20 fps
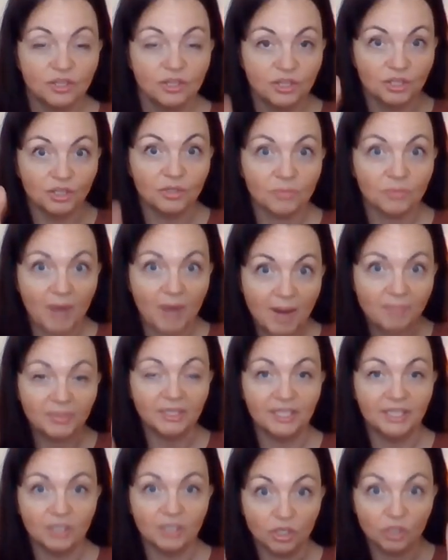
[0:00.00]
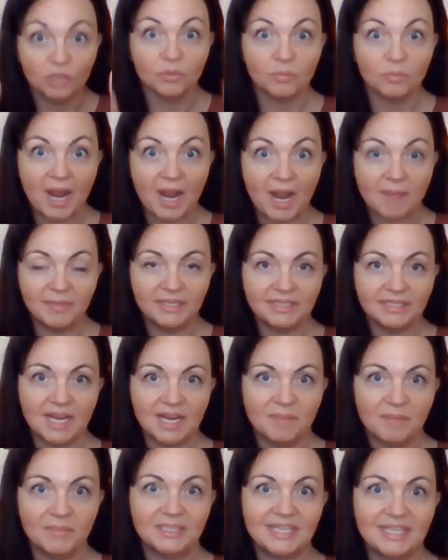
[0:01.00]
the grappling or grabbing
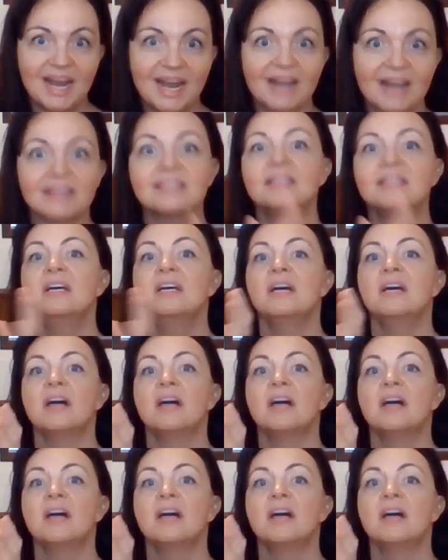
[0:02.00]
type attacks,